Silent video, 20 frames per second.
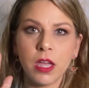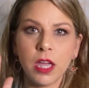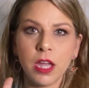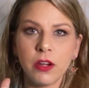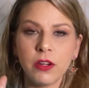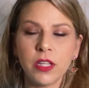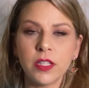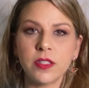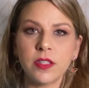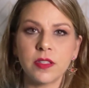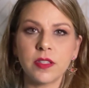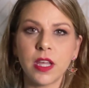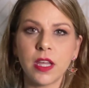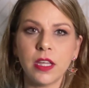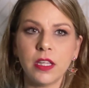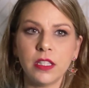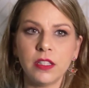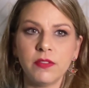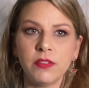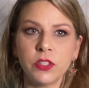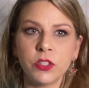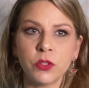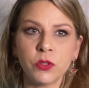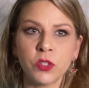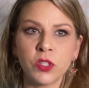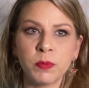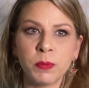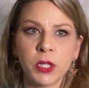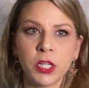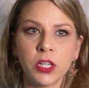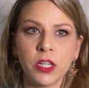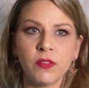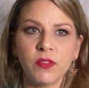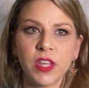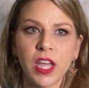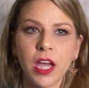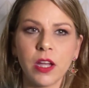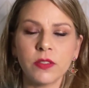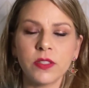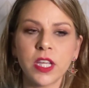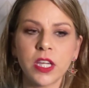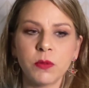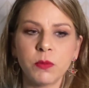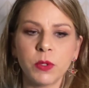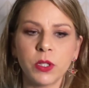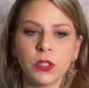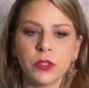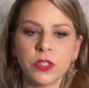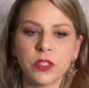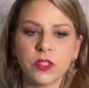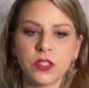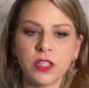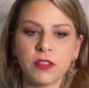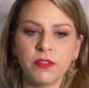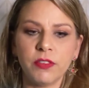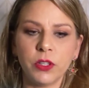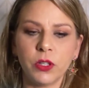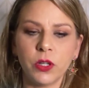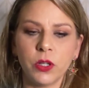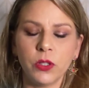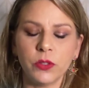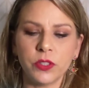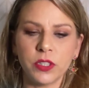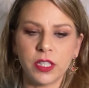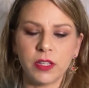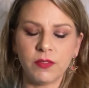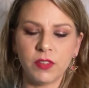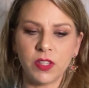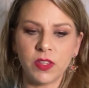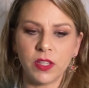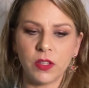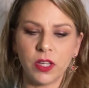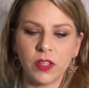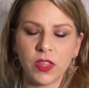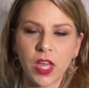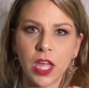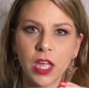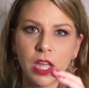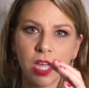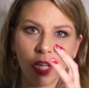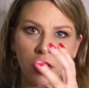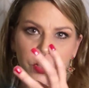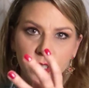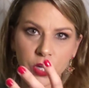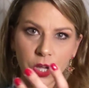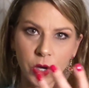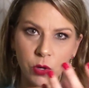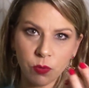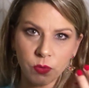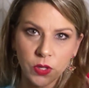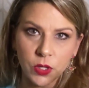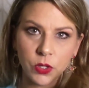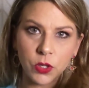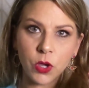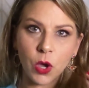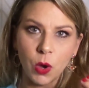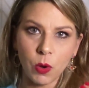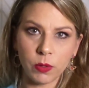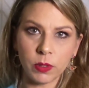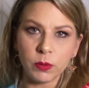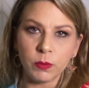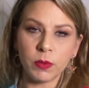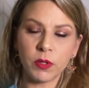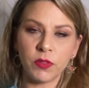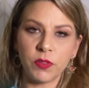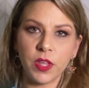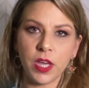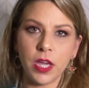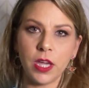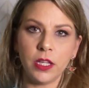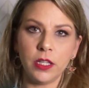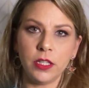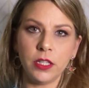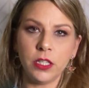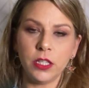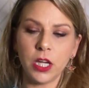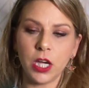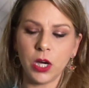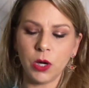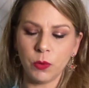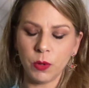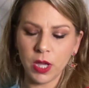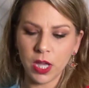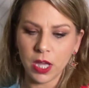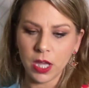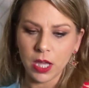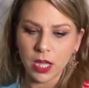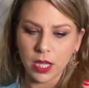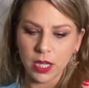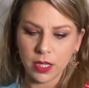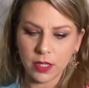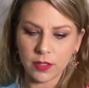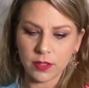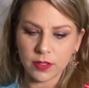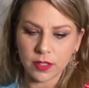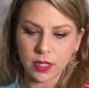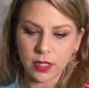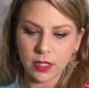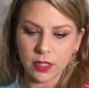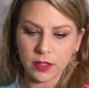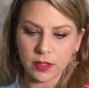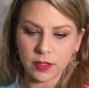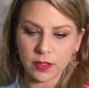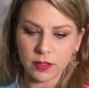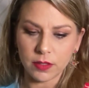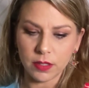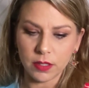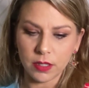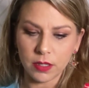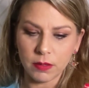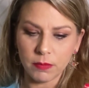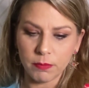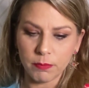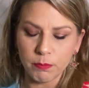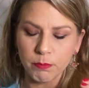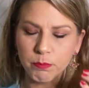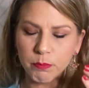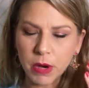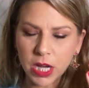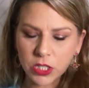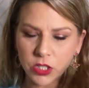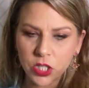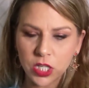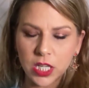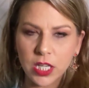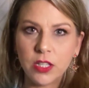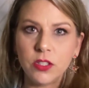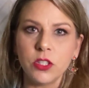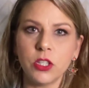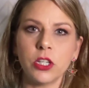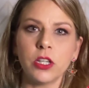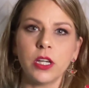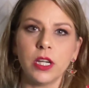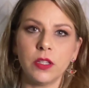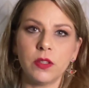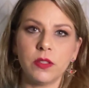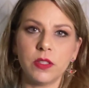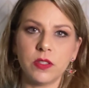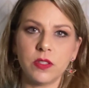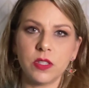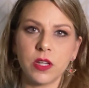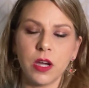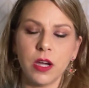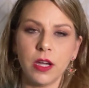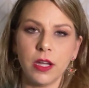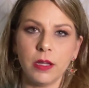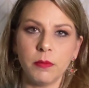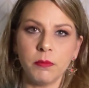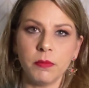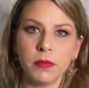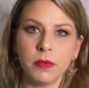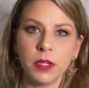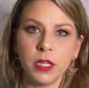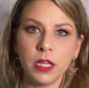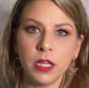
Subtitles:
Aries is that individual spirit. If the outside world is difficult and everything like that, know that going within, is much easier at this time.